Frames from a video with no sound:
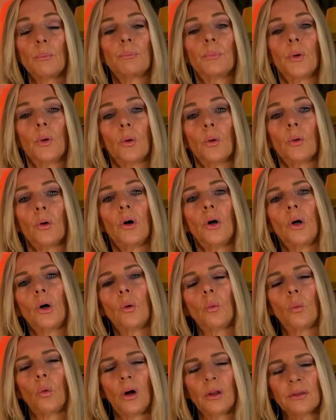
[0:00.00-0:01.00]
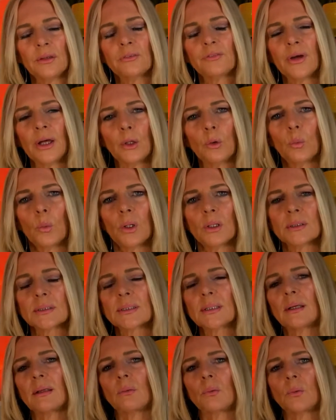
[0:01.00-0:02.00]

But what they felt was,